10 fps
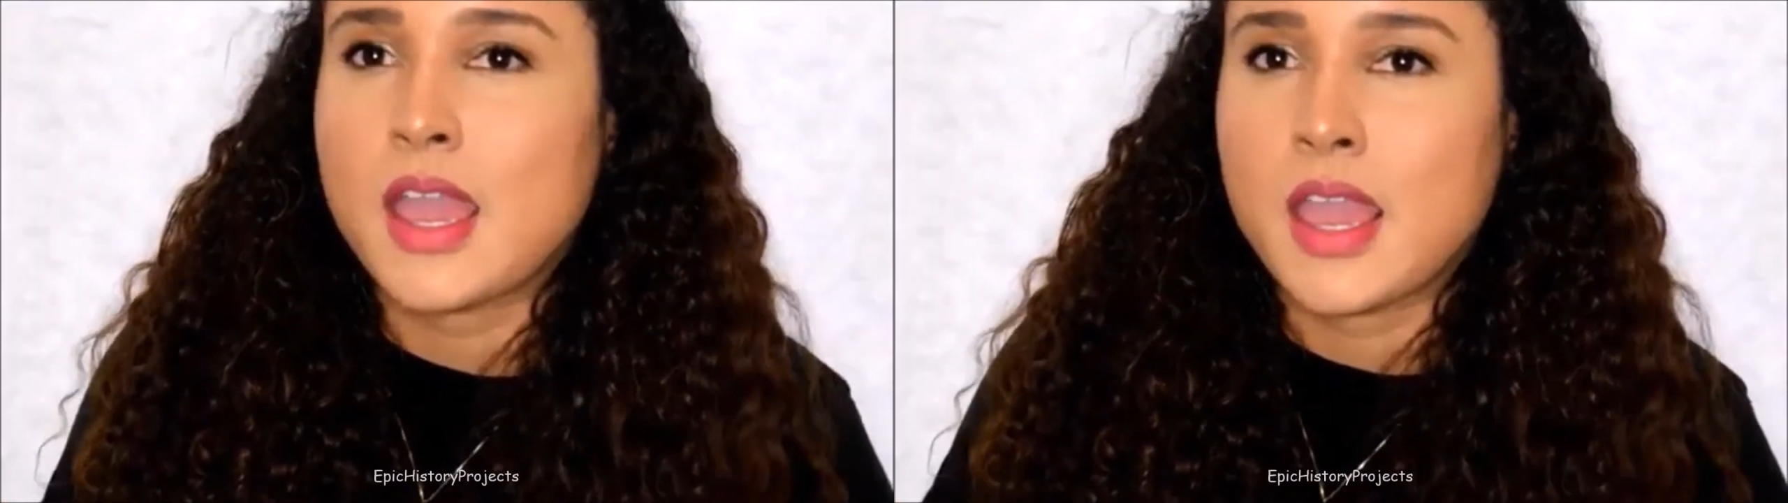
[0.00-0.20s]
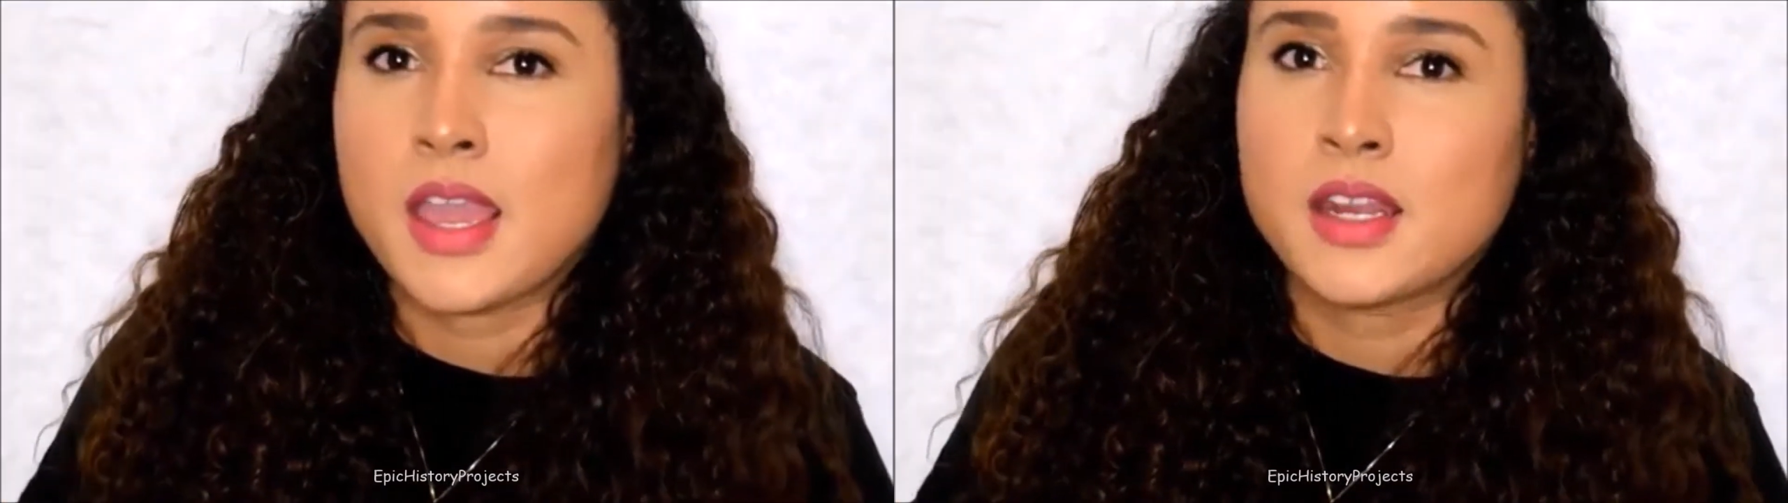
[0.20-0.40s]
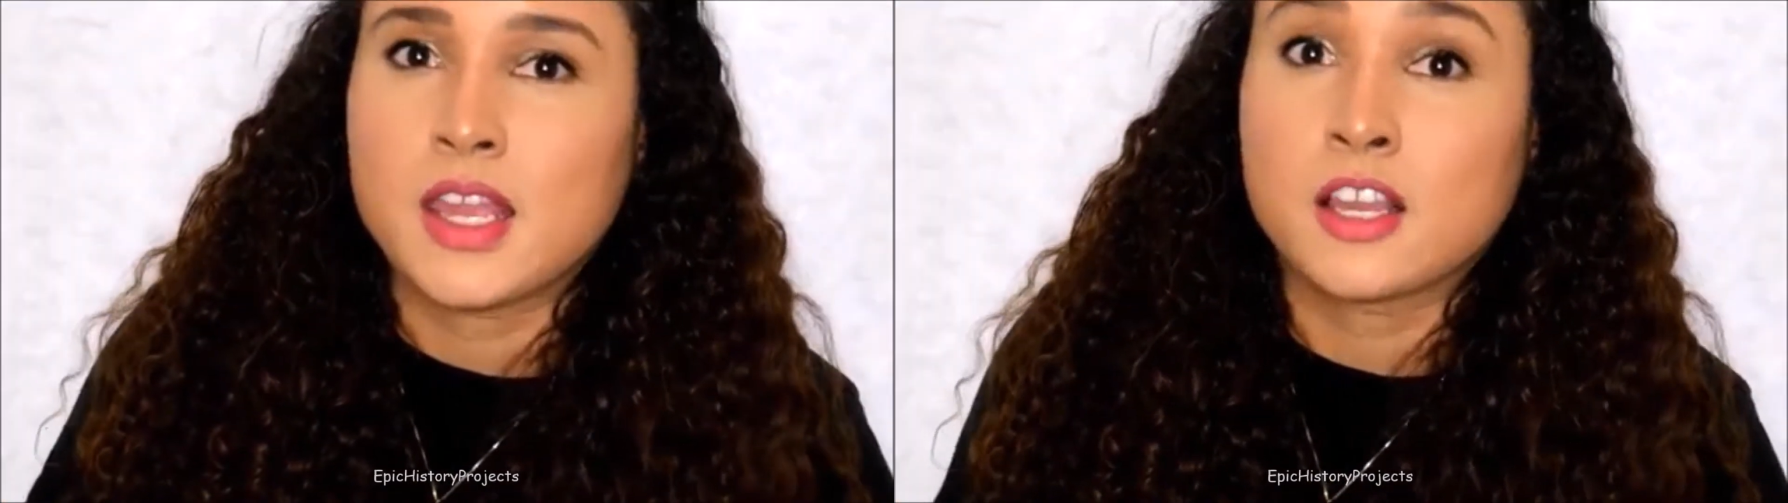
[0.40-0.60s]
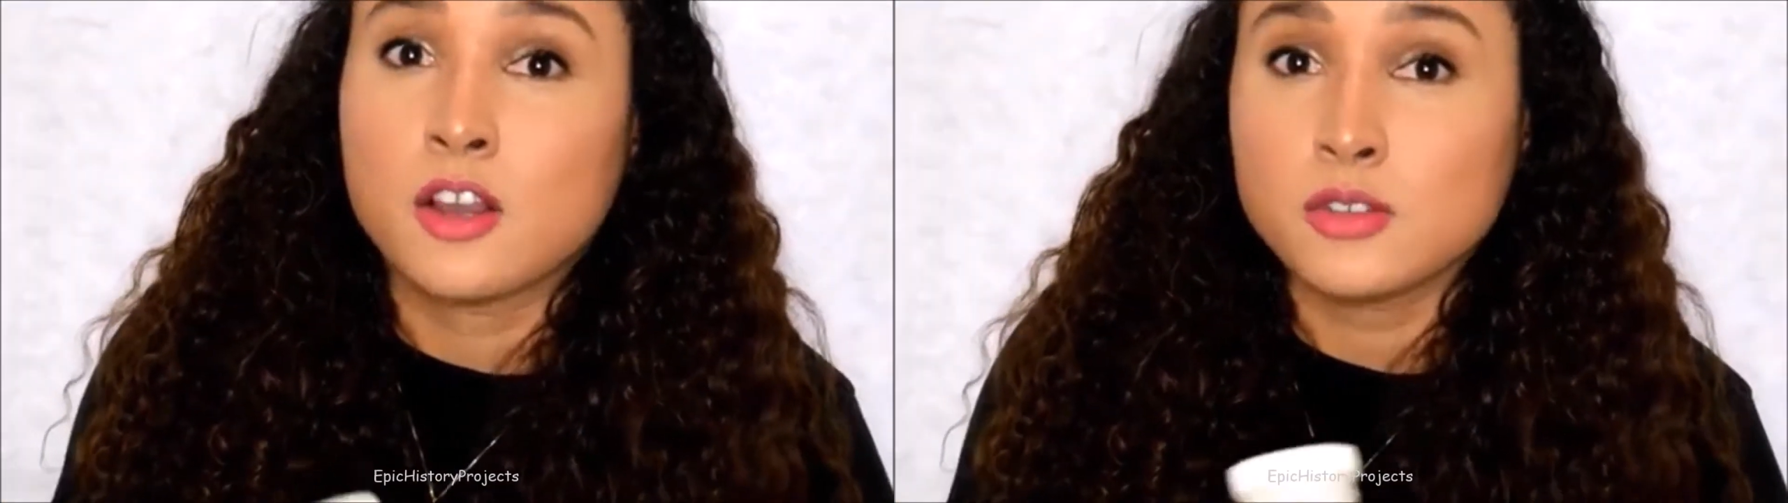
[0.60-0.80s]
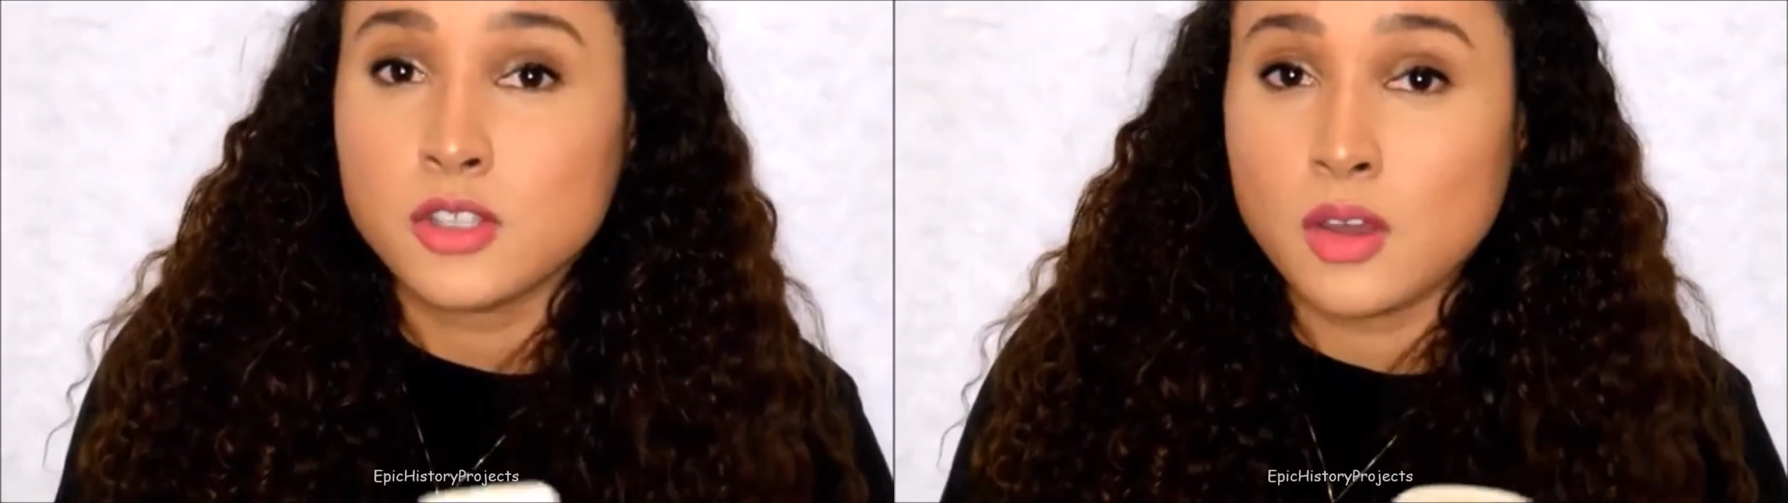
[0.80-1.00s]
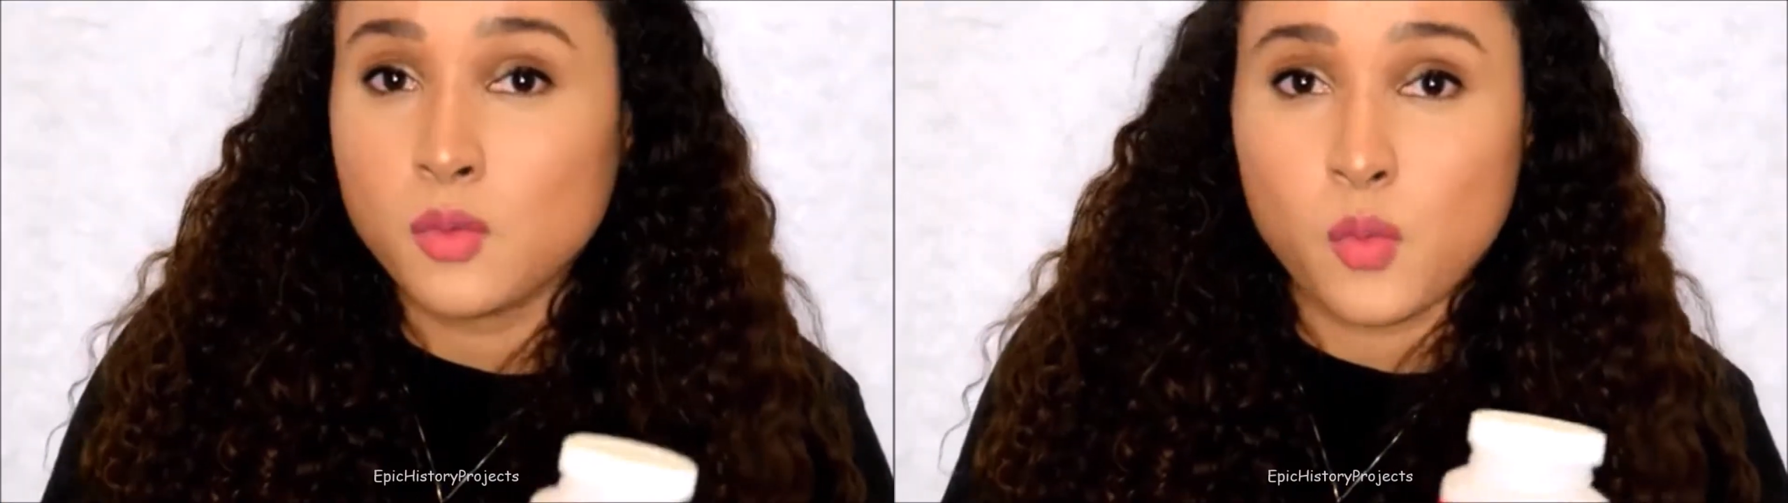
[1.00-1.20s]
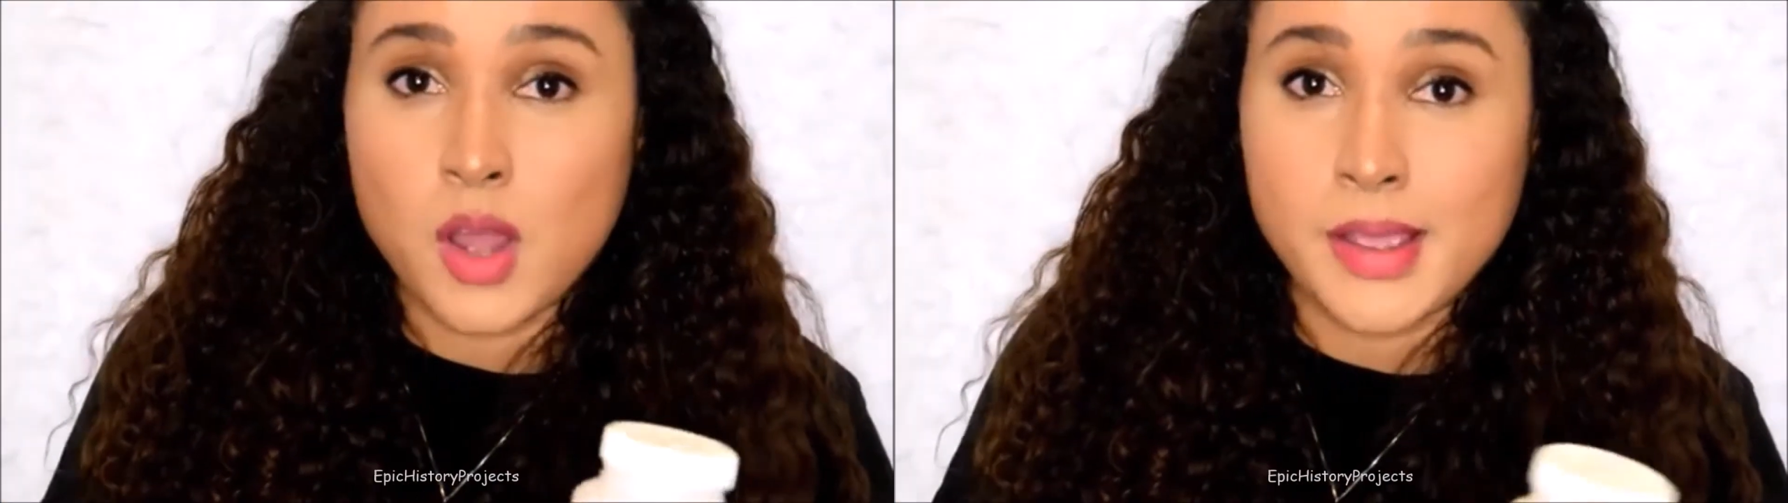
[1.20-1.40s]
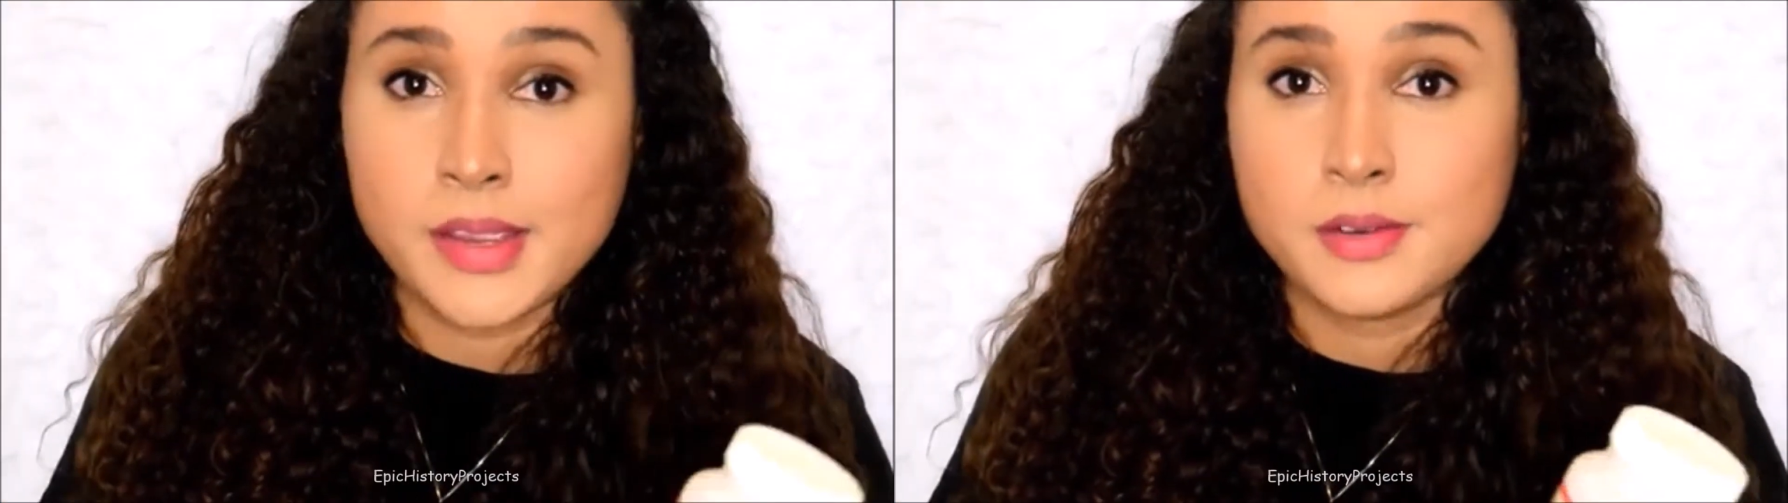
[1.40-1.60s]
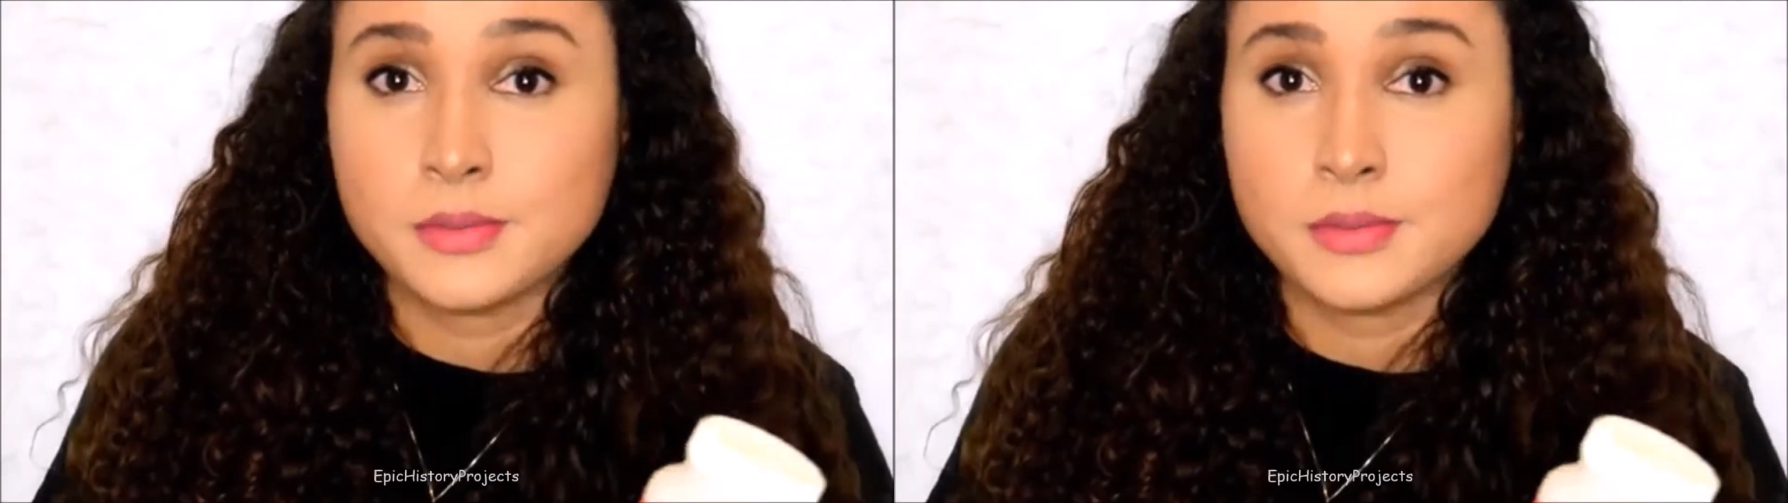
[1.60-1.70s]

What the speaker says: and it goes on white,